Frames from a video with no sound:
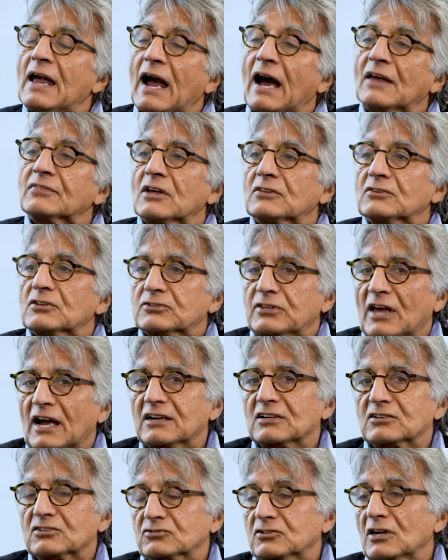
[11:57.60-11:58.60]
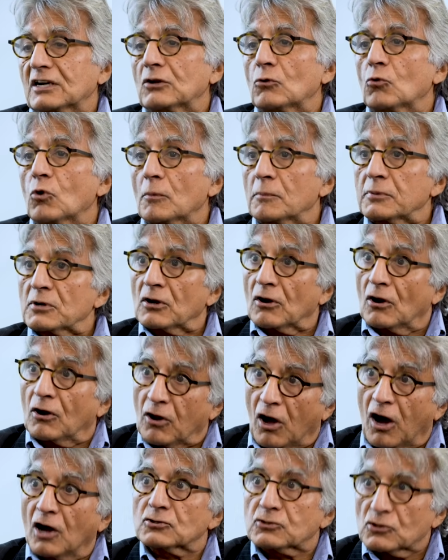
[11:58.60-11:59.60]
And then the second study will be a
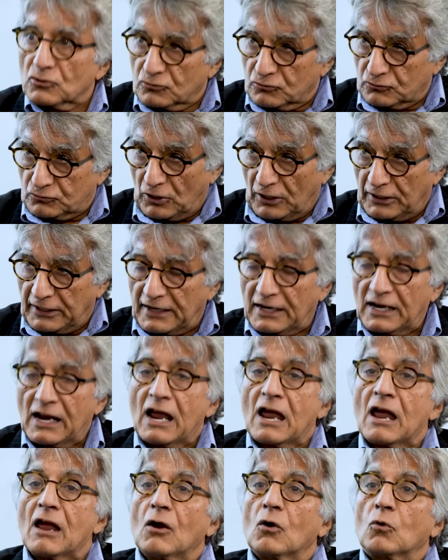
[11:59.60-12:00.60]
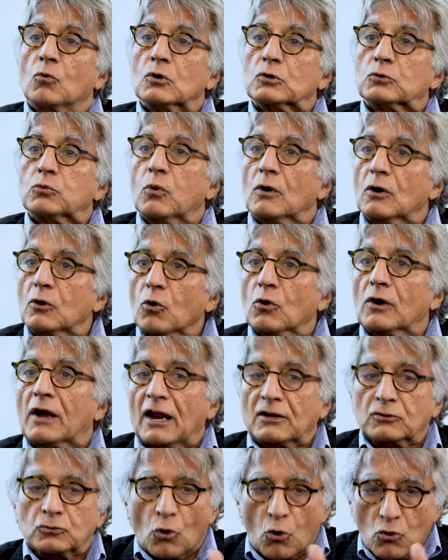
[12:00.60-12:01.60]
larger study, which will look
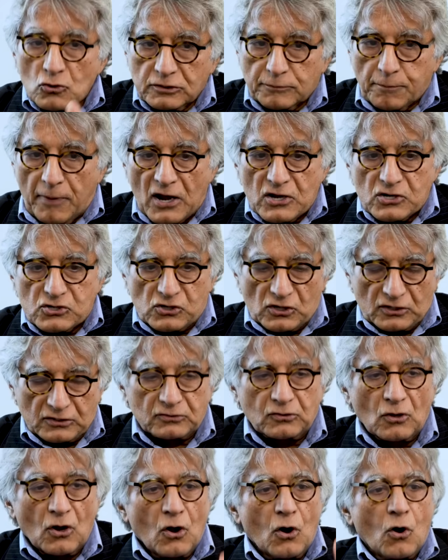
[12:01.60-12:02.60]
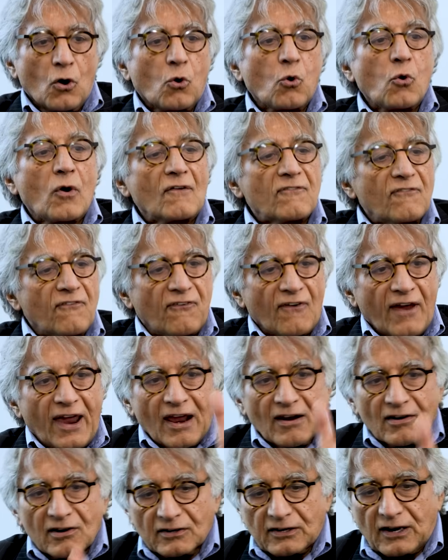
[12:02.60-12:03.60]
at those patients who have
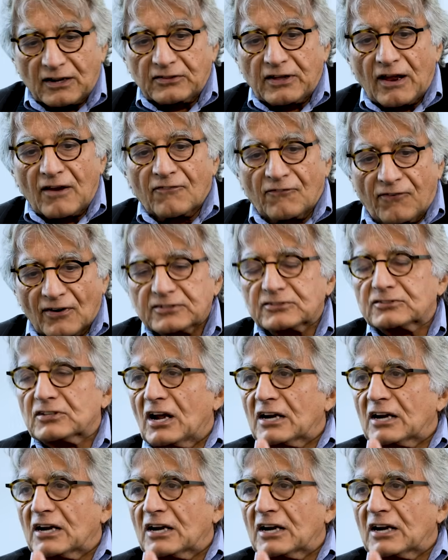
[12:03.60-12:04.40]
failed their first